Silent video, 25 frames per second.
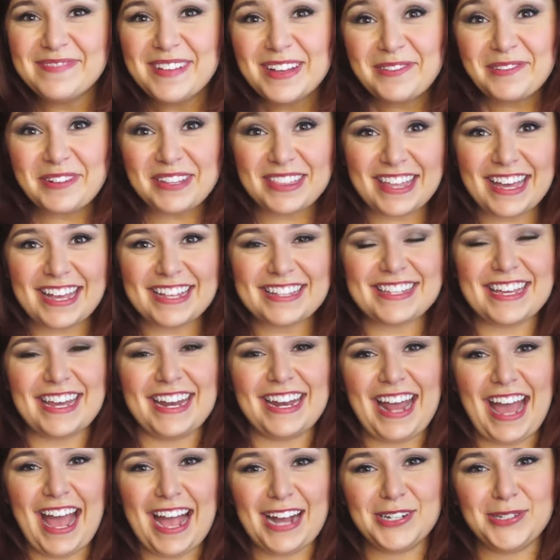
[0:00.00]
With that said,
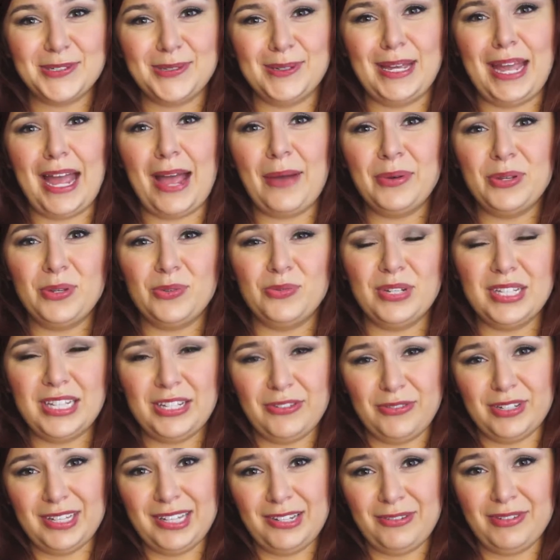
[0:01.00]
actually, I would really,
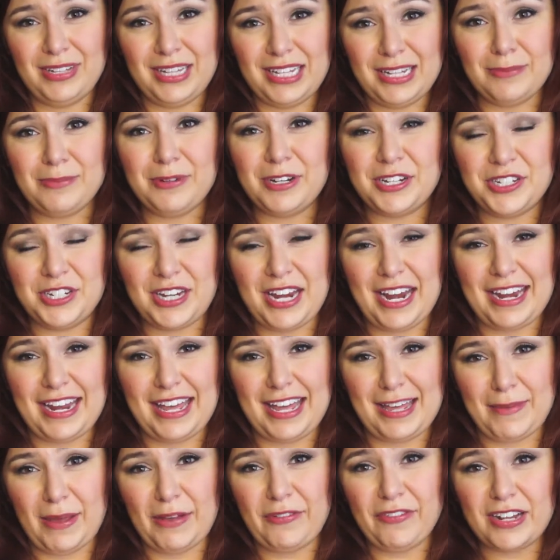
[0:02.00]
really, really appreciate it,
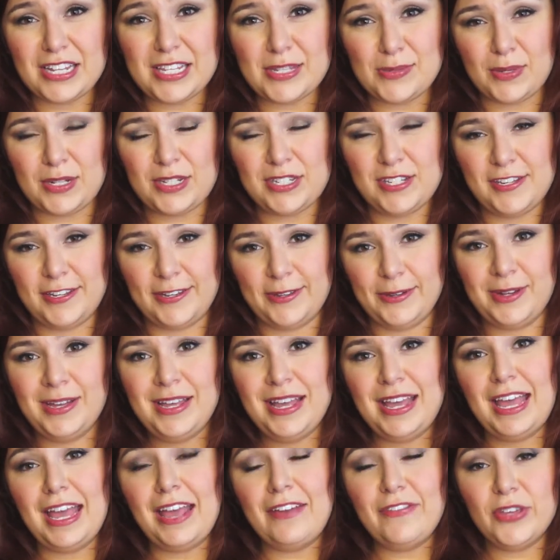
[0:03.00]
and my friends would too,
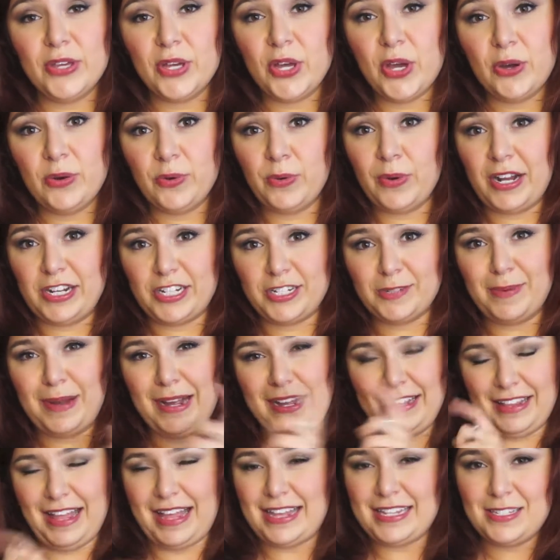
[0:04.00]
if you go watch
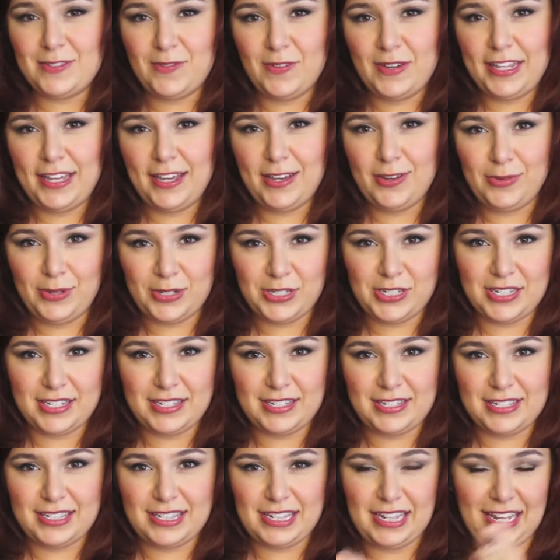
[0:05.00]
my last video, which
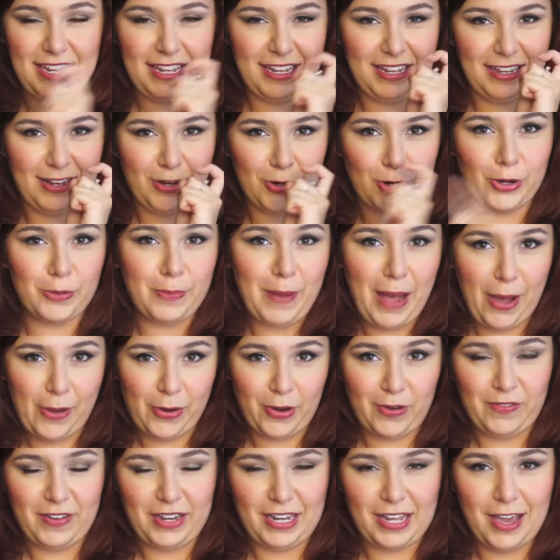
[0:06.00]
is the Girl
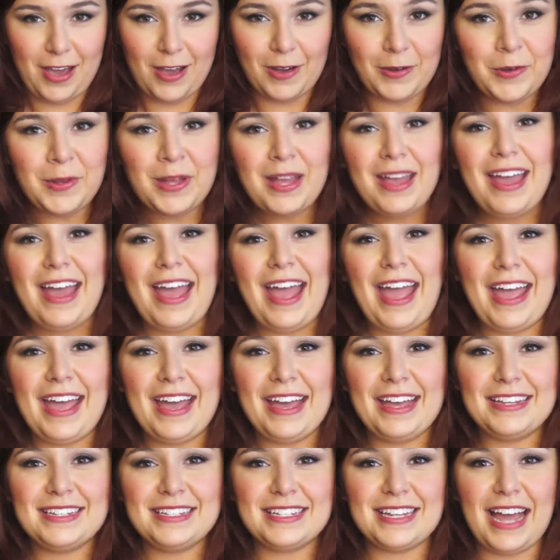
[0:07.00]
Power video.
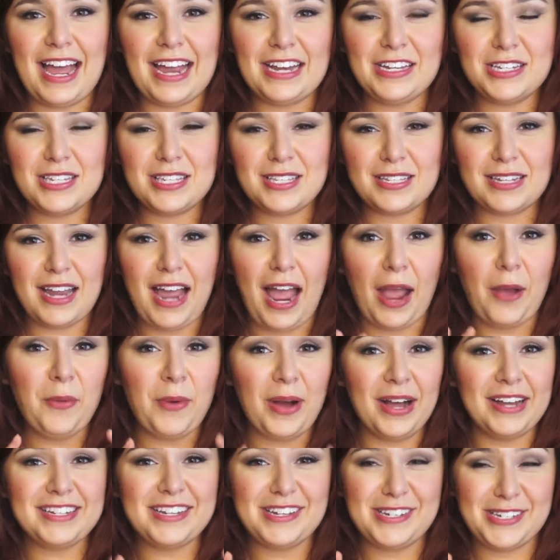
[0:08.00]
And I
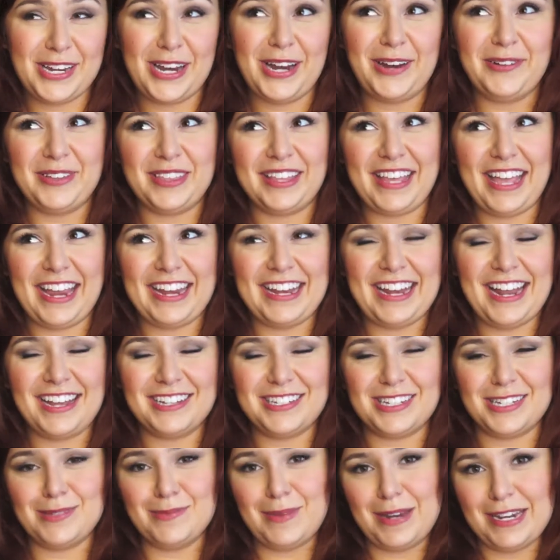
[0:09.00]
want to share it with Kate
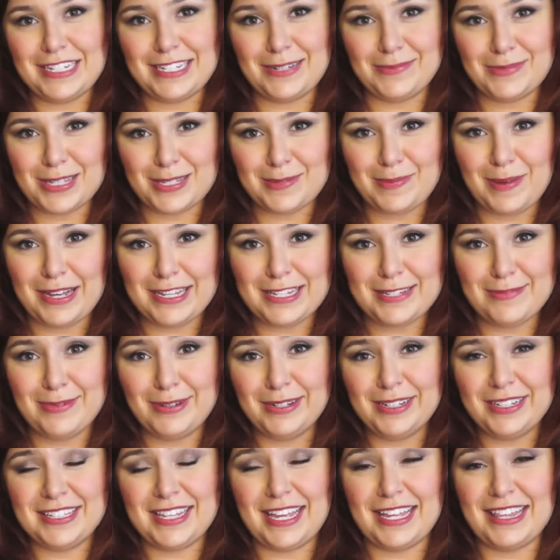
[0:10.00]
Nash as many times as possible,
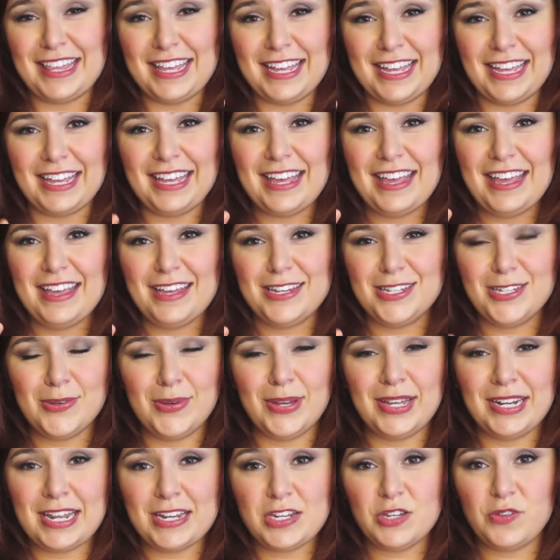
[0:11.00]
because I think
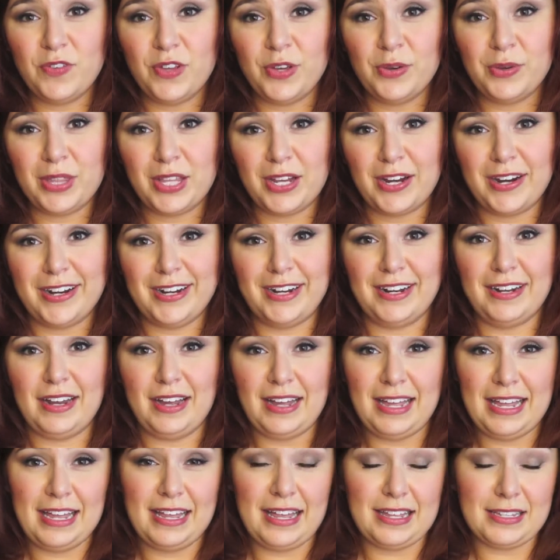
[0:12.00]
doing an interview with her
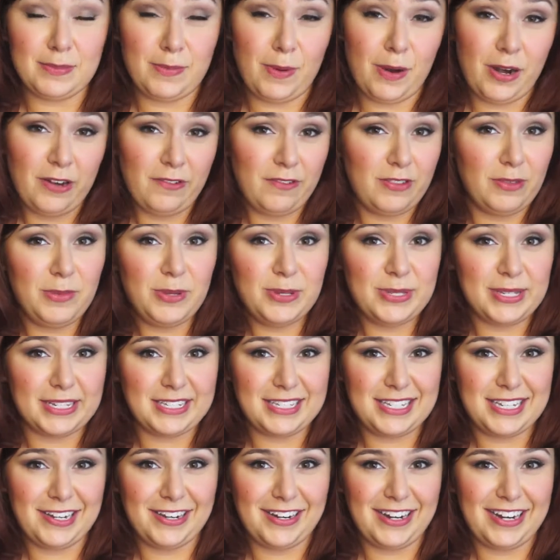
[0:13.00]
as part of the music
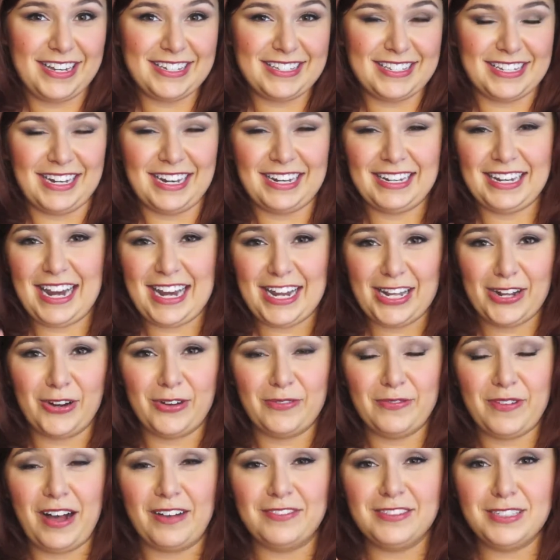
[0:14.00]
series and getting her
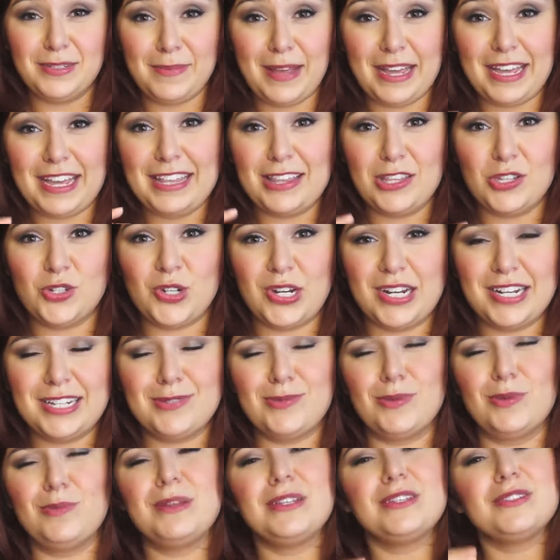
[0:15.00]
involved in making the drinks
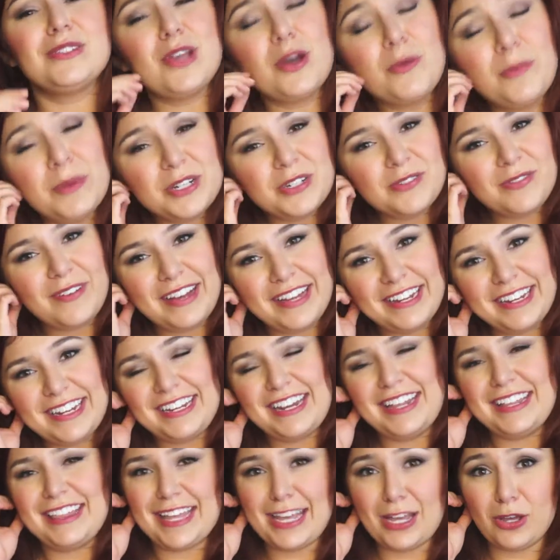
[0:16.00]
would be so much fun,
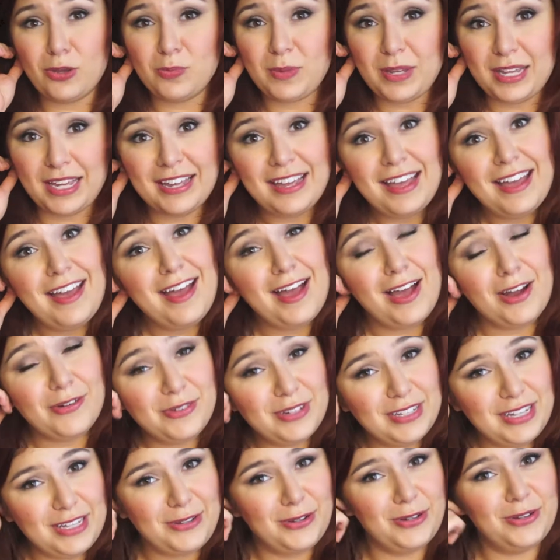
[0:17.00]
and I think it would be a
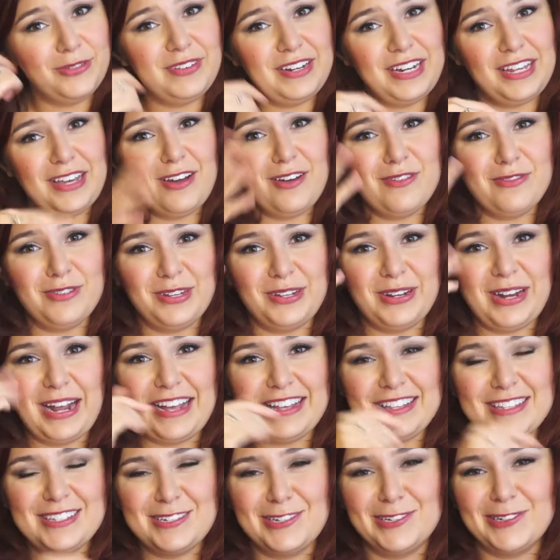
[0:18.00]
really cool video for you
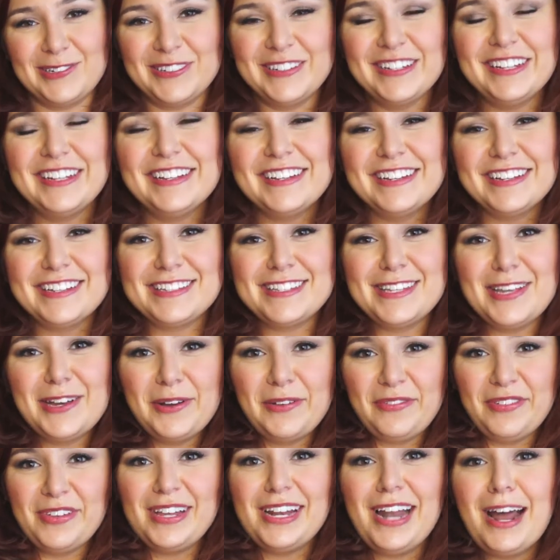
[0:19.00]
guys too. So
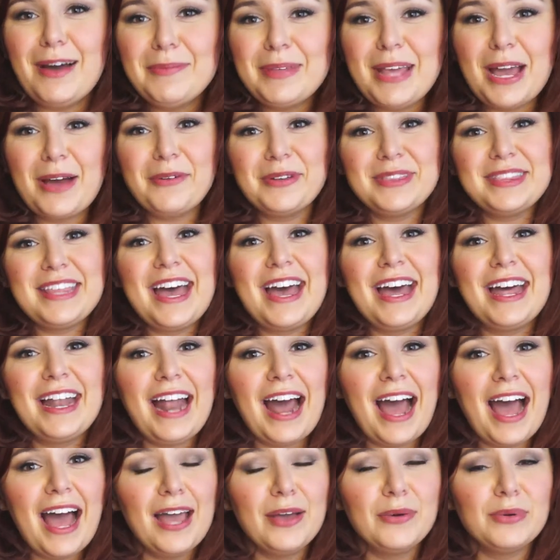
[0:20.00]
if you could help me out with that,
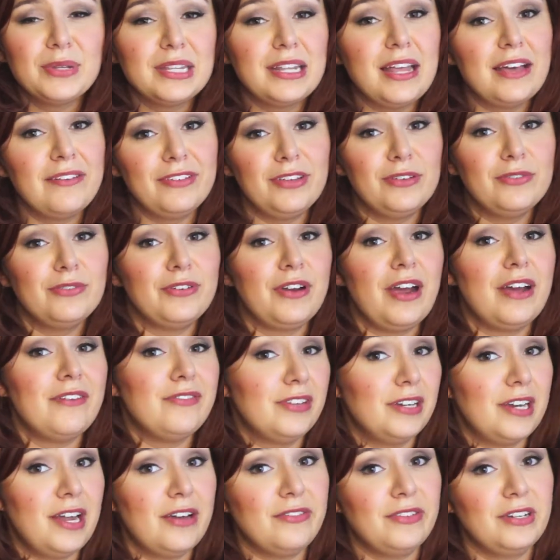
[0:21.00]
I would love you
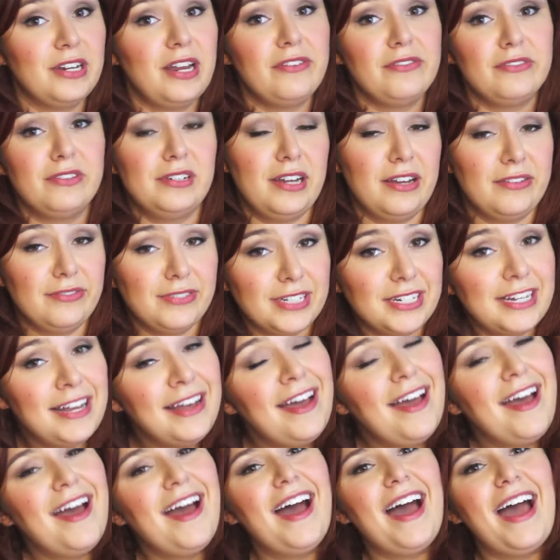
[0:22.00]
forever and ever and ever and ever.
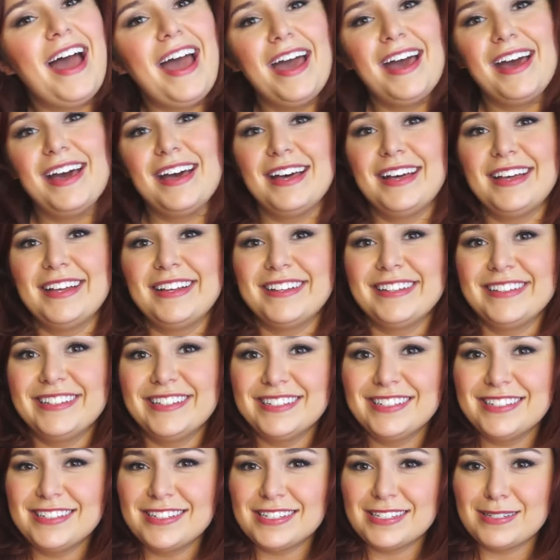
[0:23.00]

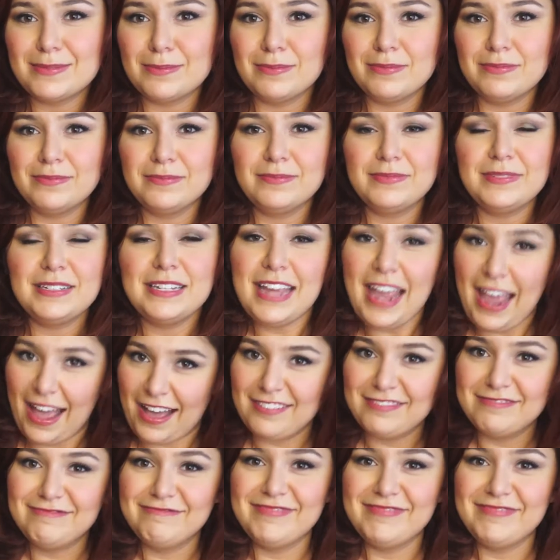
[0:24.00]
And yeah,